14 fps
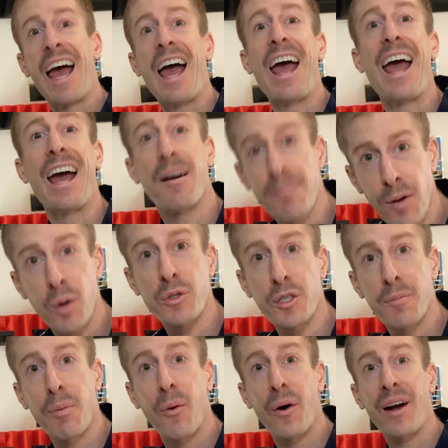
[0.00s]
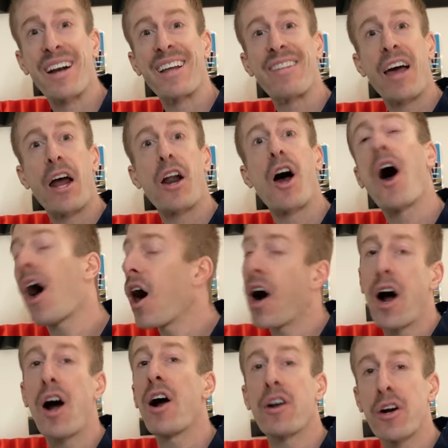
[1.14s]
and most importantly, that
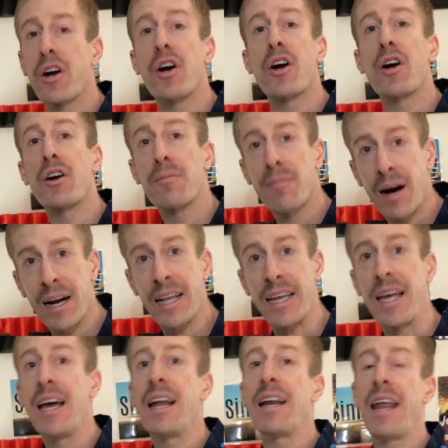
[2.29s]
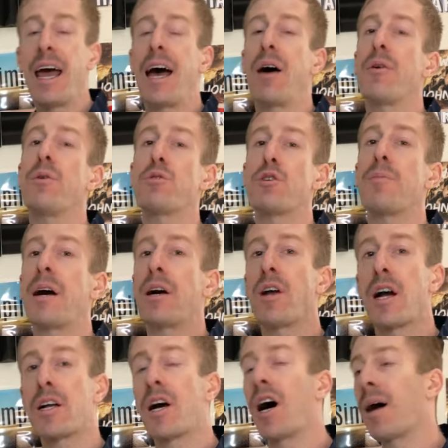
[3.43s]
hard-earned money. Now, nutra bio
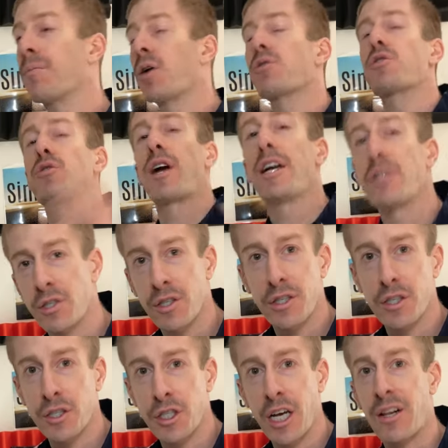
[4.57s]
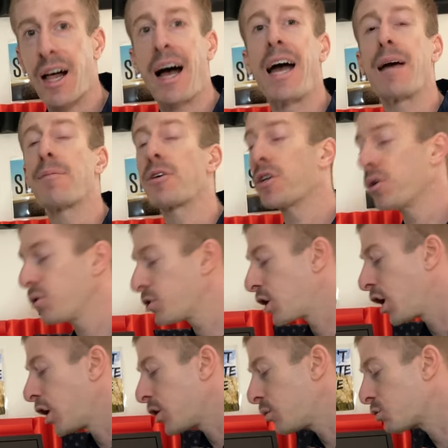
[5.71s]
dot com, no stranger to this channel. I am a huge
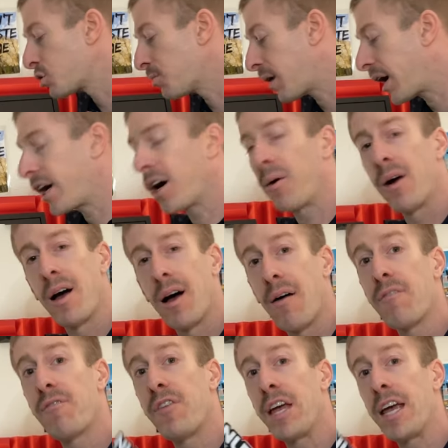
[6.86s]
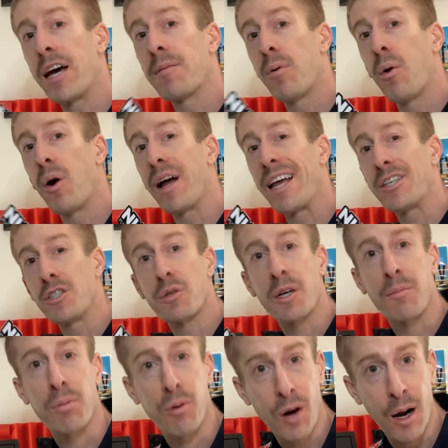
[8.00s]
NutraBio fanboy, as you
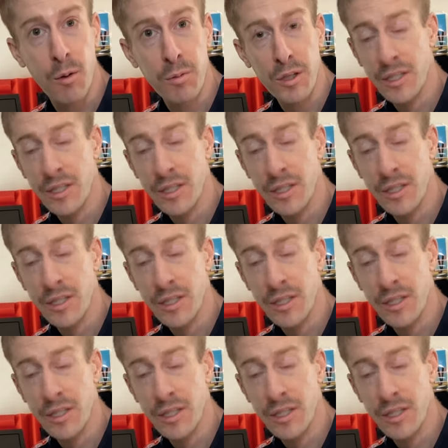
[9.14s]
can probably